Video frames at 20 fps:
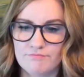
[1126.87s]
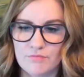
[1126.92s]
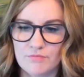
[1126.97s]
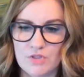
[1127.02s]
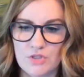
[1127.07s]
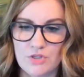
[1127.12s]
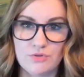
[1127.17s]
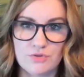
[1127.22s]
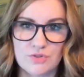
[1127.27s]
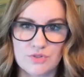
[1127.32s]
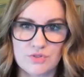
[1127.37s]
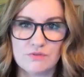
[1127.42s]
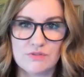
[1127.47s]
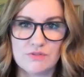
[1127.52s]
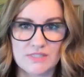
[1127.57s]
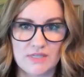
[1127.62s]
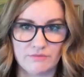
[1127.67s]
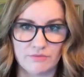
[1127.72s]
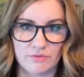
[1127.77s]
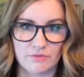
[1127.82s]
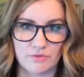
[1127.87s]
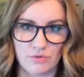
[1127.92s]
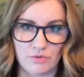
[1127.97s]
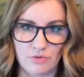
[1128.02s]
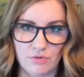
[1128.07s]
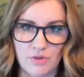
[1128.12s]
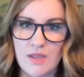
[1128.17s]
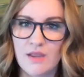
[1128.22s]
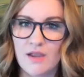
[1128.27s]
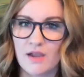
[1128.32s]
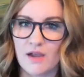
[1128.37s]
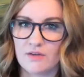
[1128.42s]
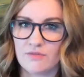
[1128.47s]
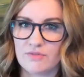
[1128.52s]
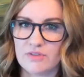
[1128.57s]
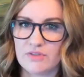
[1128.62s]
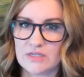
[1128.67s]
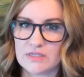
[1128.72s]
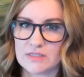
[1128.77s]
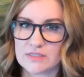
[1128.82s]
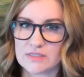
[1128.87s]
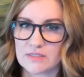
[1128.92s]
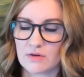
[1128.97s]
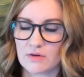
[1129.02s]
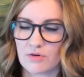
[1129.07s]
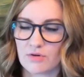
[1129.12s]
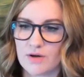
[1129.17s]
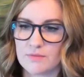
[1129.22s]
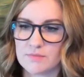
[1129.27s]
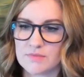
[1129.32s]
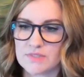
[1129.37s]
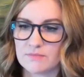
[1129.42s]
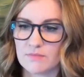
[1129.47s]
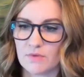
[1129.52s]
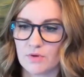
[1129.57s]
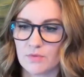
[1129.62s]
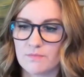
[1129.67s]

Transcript: use several of these crimes.